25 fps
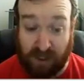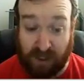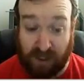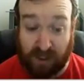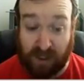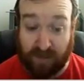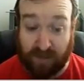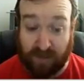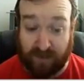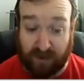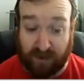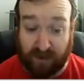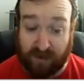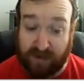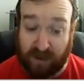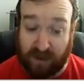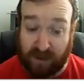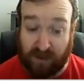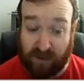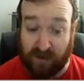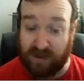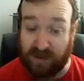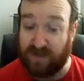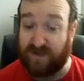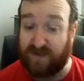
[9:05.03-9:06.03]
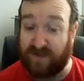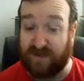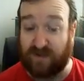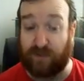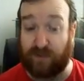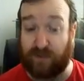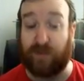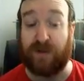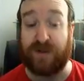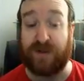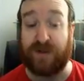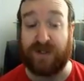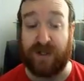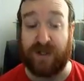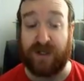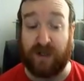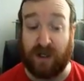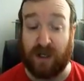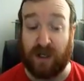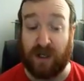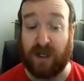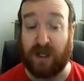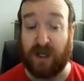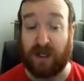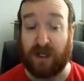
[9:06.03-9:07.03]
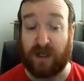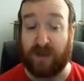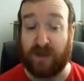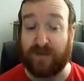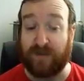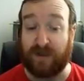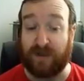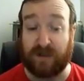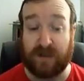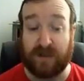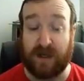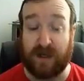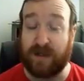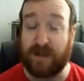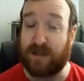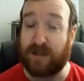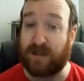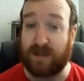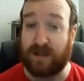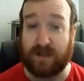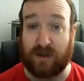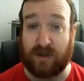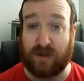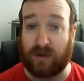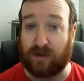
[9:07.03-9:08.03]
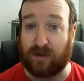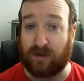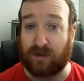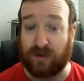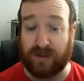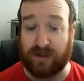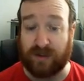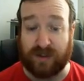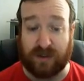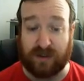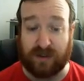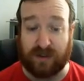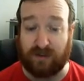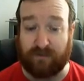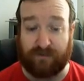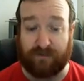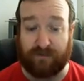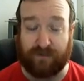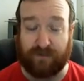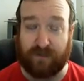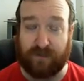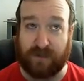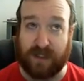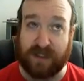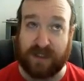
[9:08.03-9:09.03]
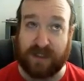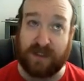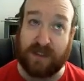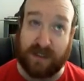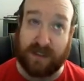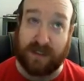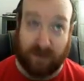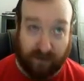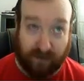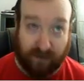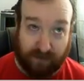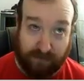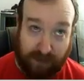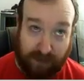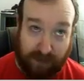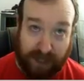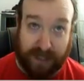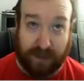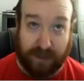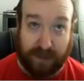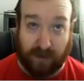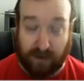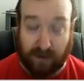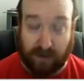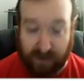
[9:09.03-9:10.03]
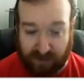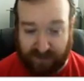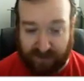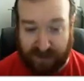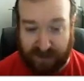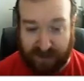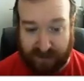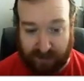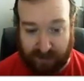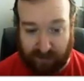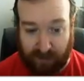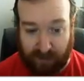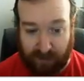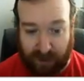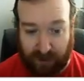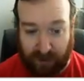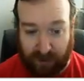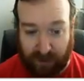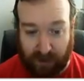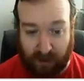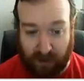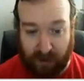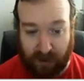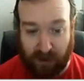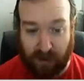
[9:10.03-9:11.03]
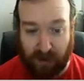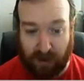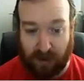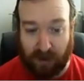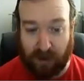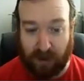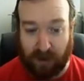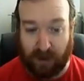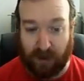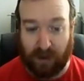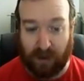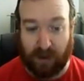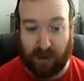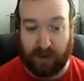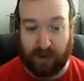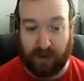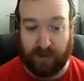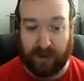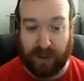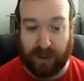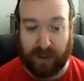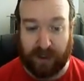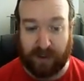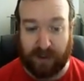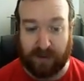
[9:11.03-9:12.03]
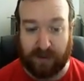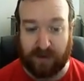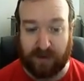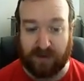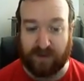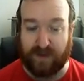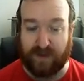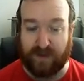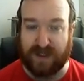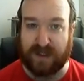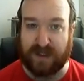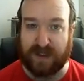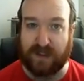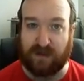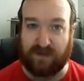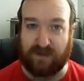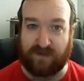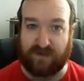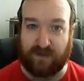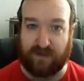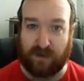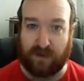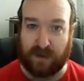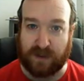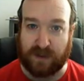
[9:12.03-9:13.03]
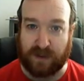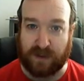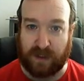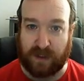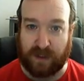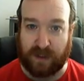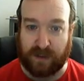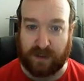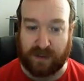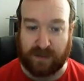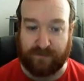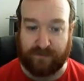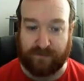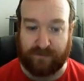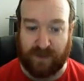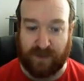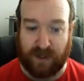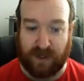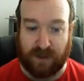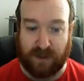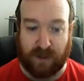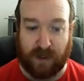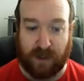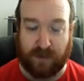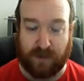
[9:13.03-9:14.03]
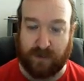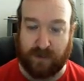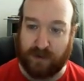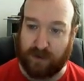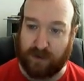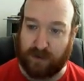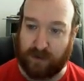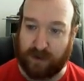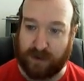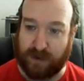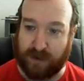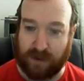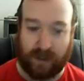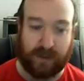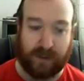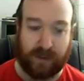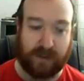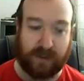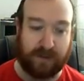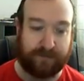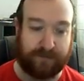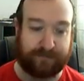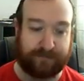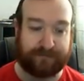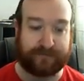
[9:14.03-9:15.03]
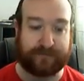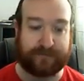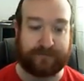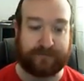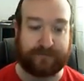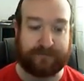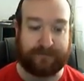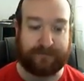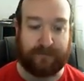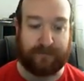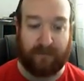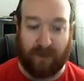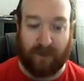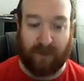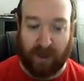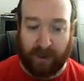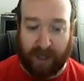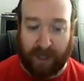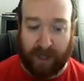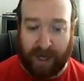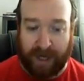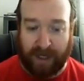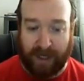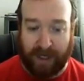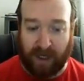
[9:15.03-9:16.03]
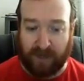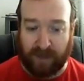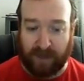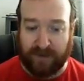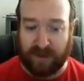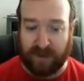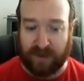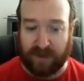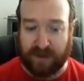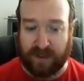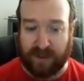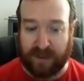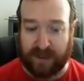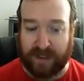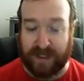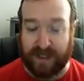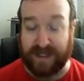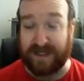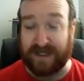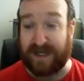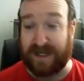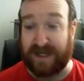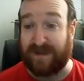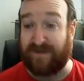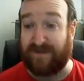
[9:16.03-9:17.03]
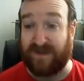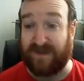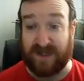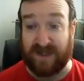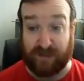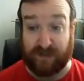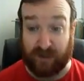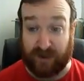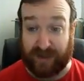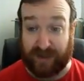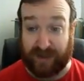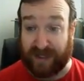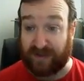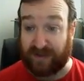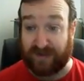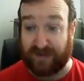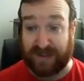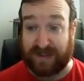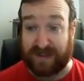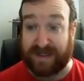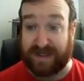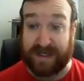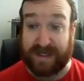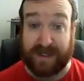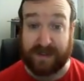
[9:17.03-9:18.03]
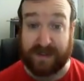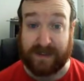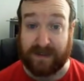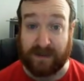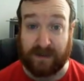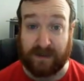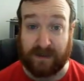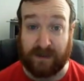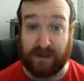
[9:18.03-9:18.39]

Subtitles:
Carbon dioxide causes visual pollution. Carbon dioxide it's not the main cause of acid rain. Okay, those would be sulfur oxides and nitrogen oxides. Okay, carbon dioxide is invisible, you can't see it.